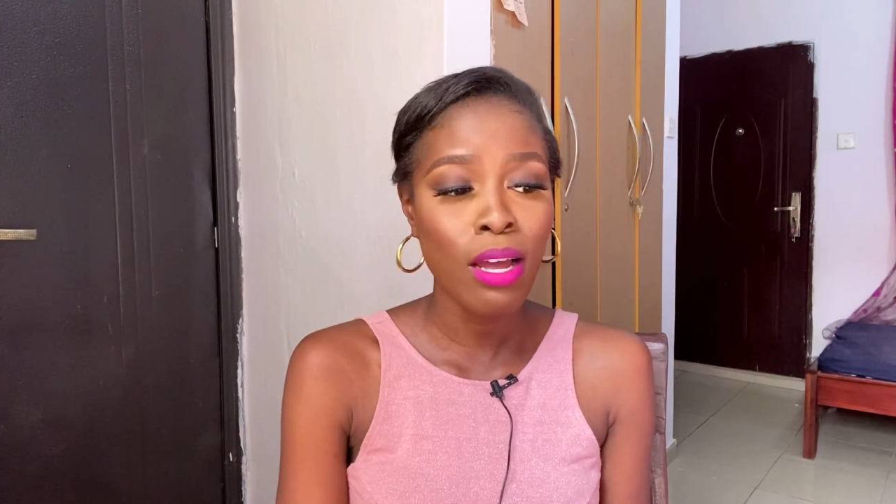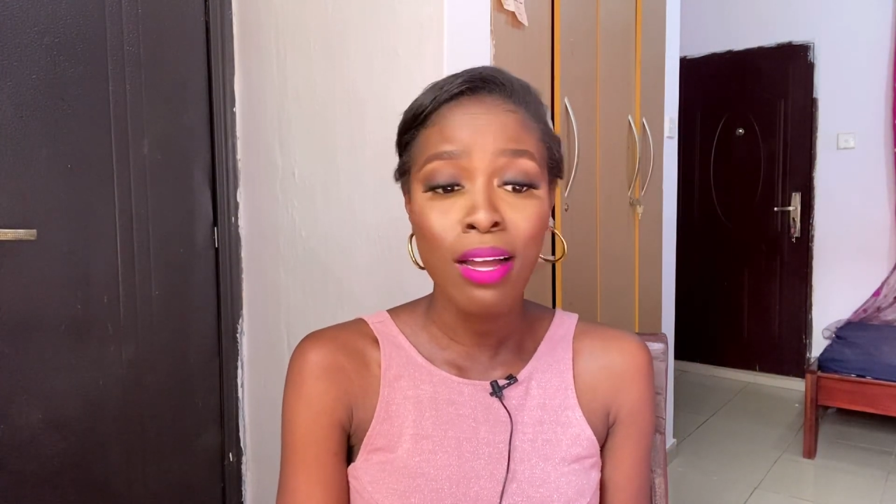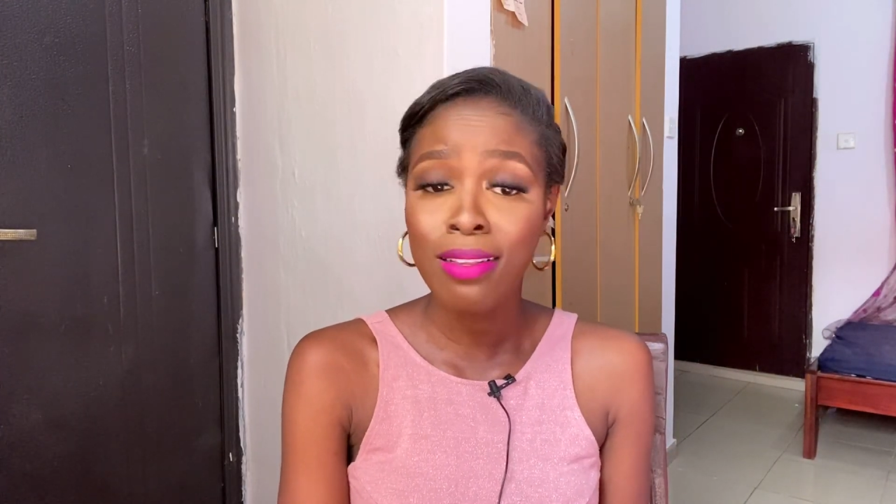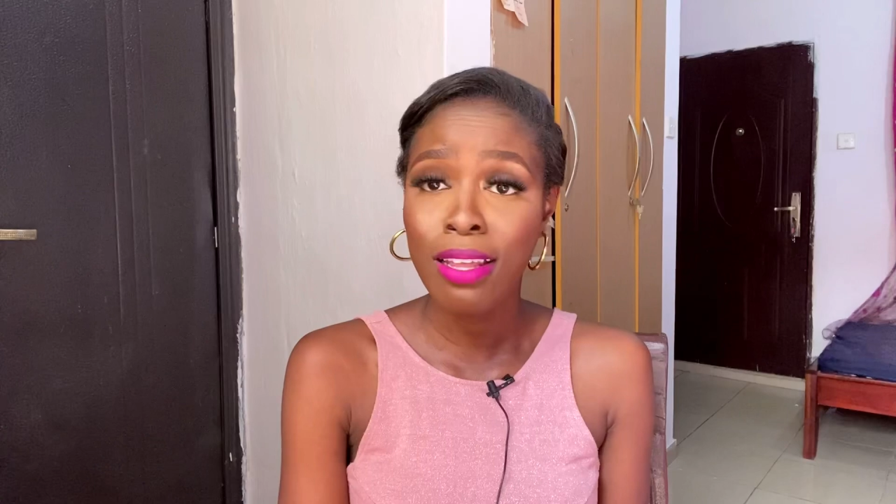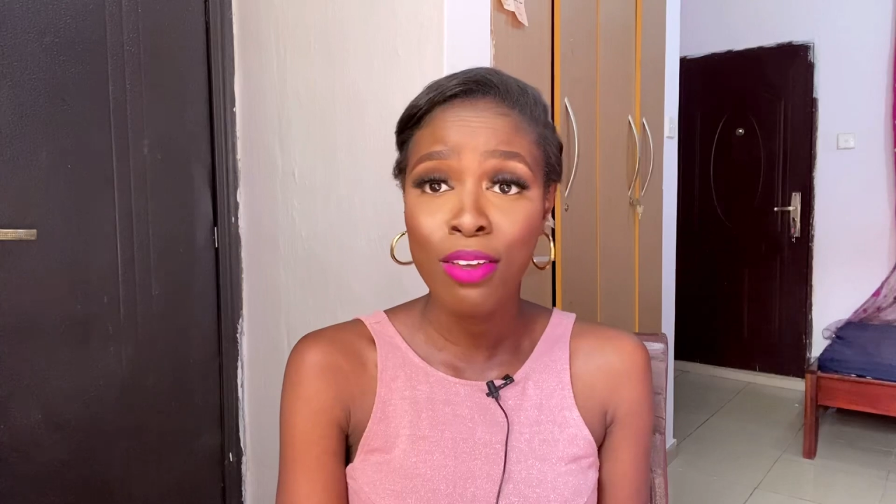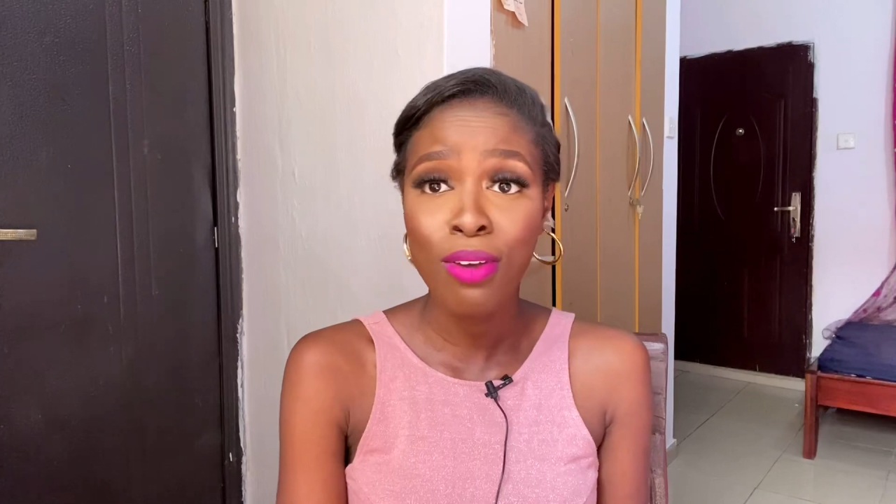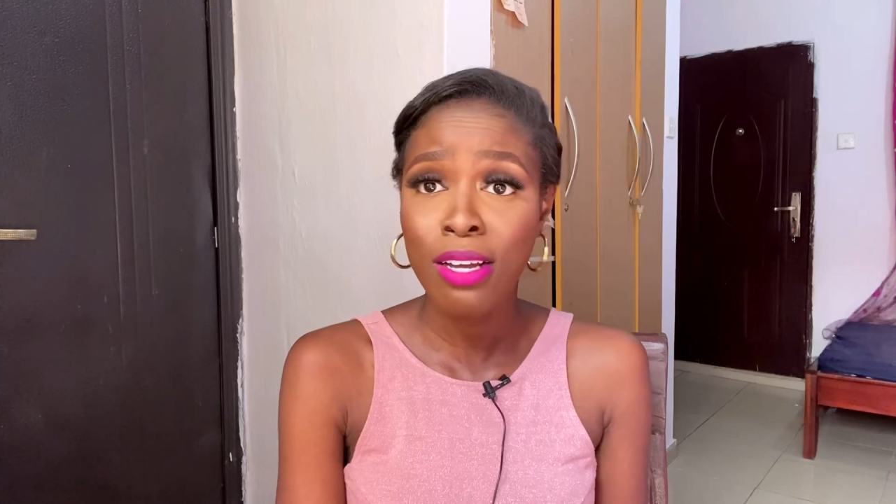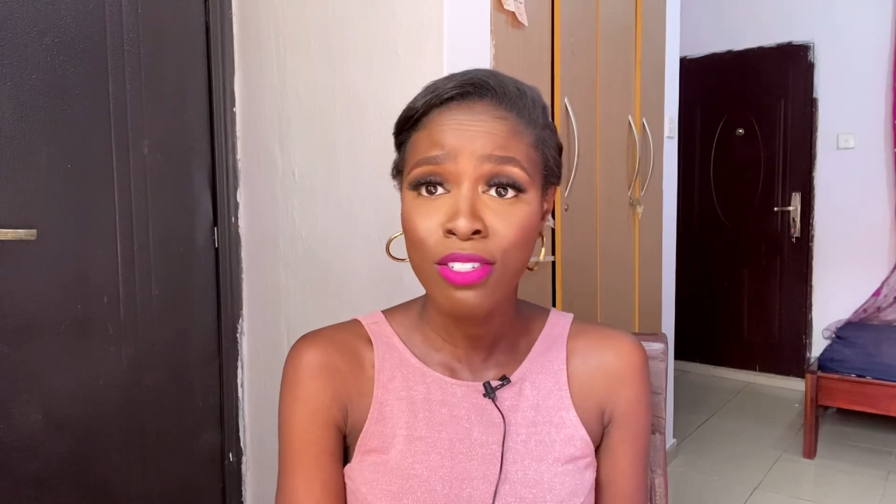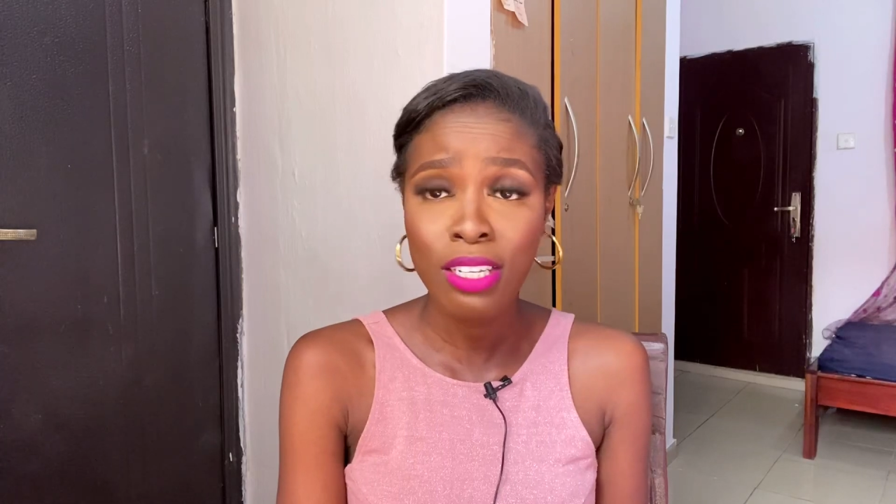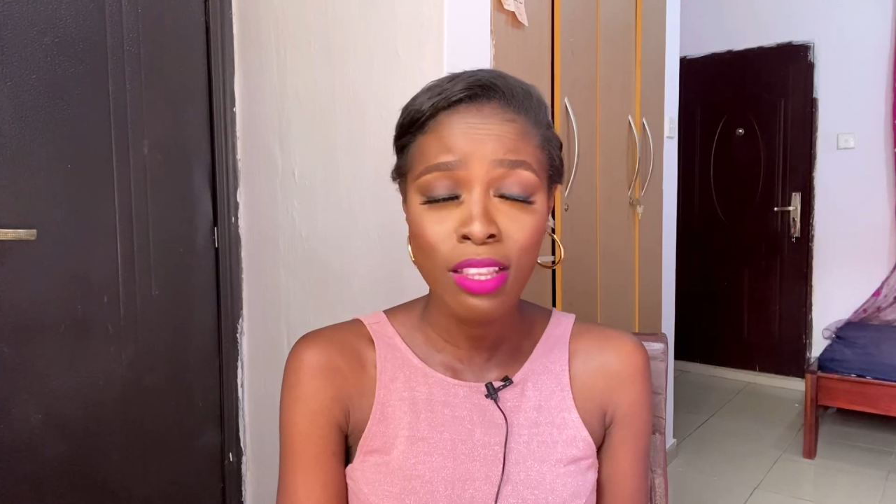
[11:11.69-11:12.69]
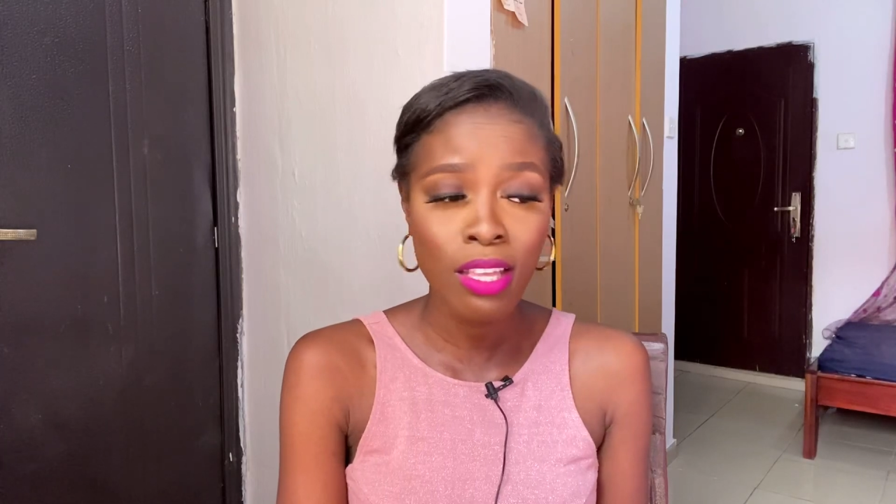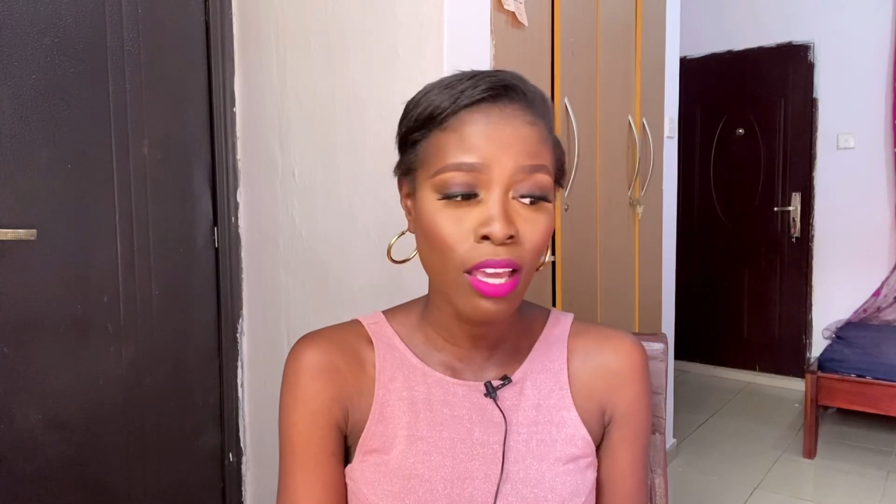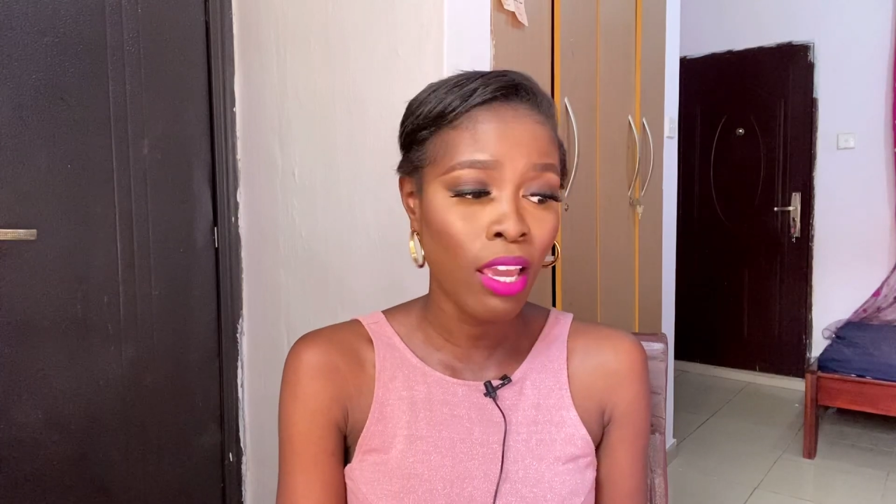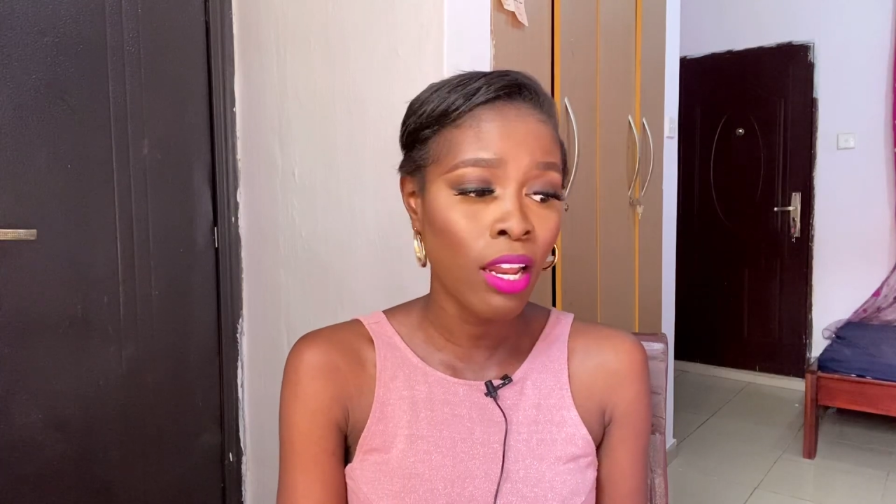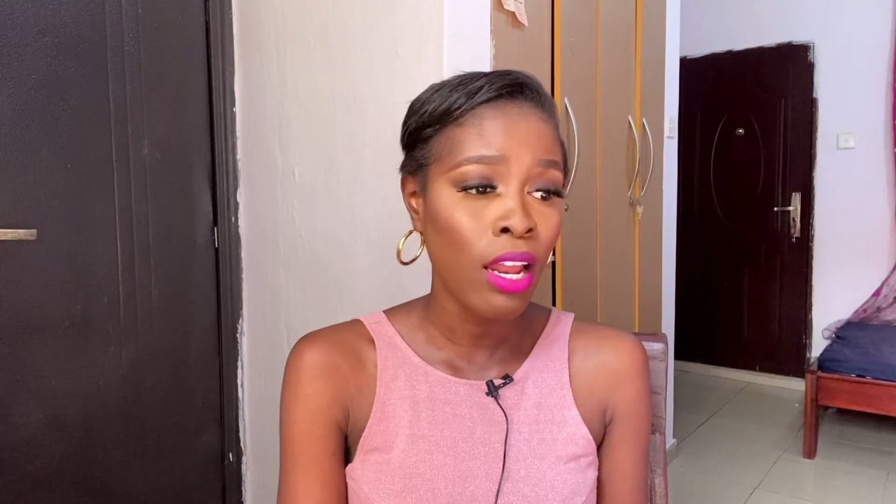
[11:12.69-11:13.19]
Act like you're actually thinking,